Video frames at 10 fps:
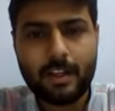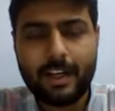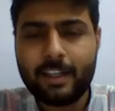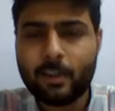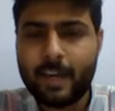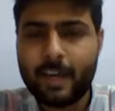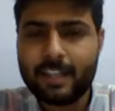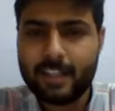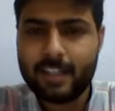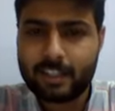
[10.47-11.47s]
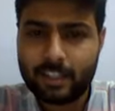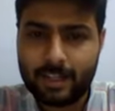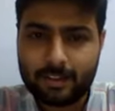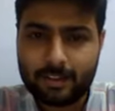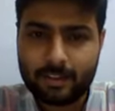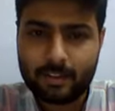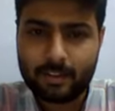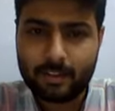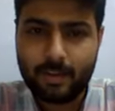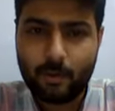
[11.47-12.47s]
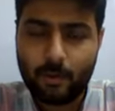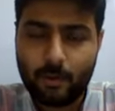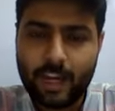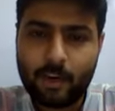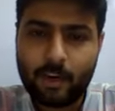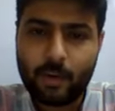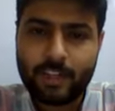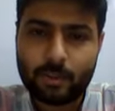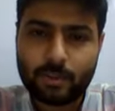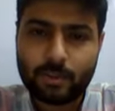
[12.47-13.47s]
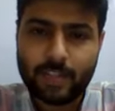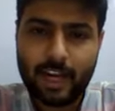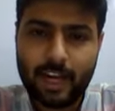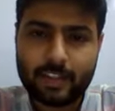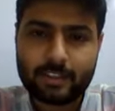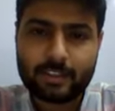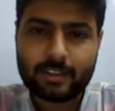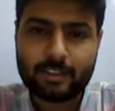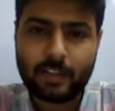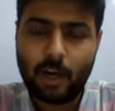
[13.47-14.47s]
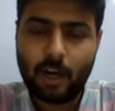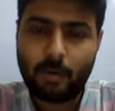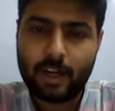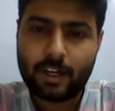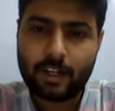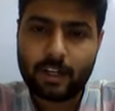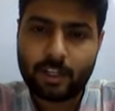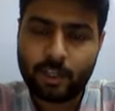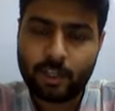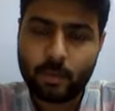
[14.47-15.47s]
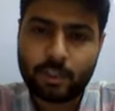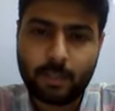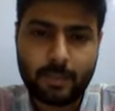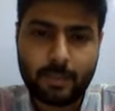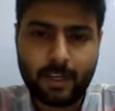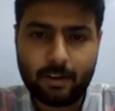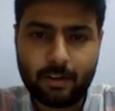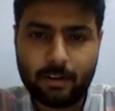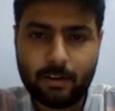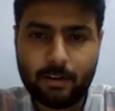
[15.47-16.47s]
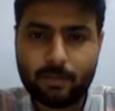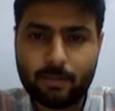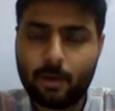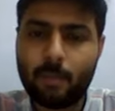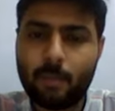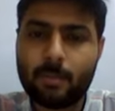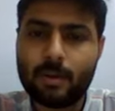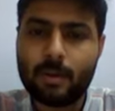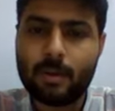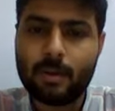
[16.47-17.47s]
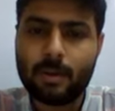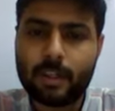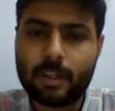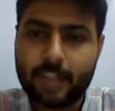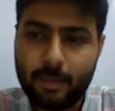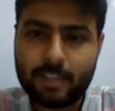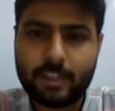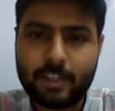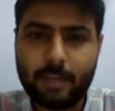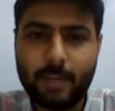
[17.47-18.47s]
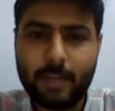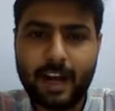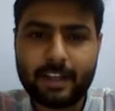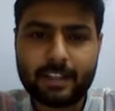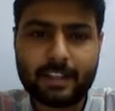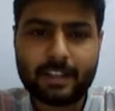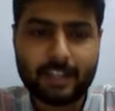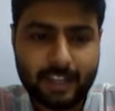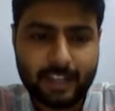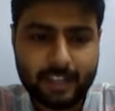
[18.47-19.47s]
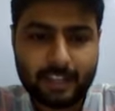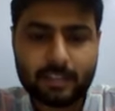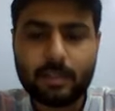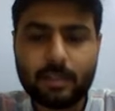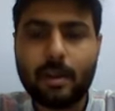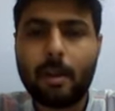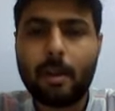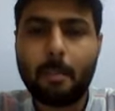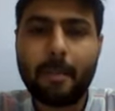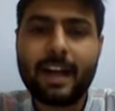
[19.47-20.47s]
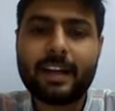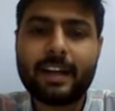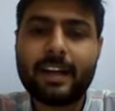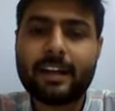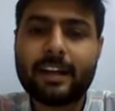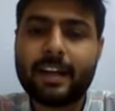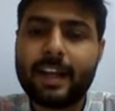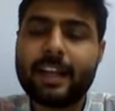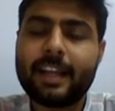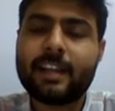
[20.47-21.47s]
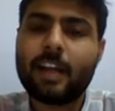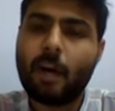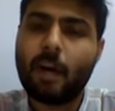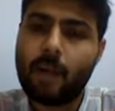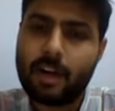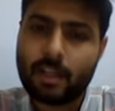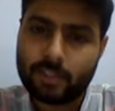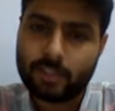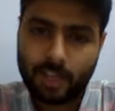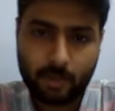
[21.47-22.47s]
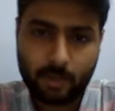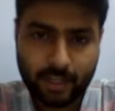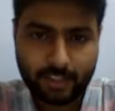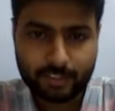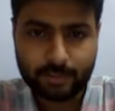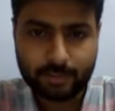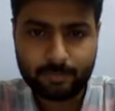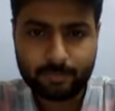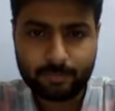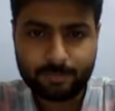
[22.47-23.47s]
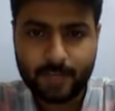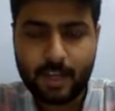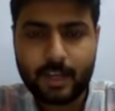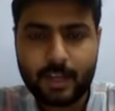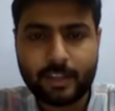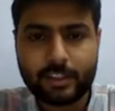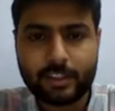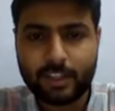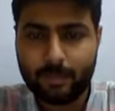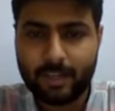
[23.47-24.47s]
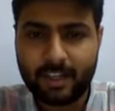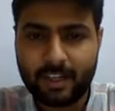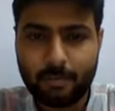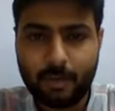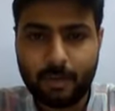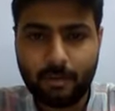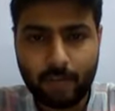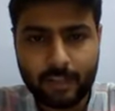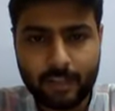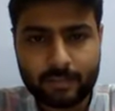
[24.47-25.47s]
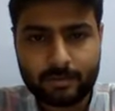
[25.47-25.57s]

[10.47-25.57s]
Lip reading: In today's lecture, we are going to start our new chapter from chemistry part, that is matter in our surroundings. Chapter number 1.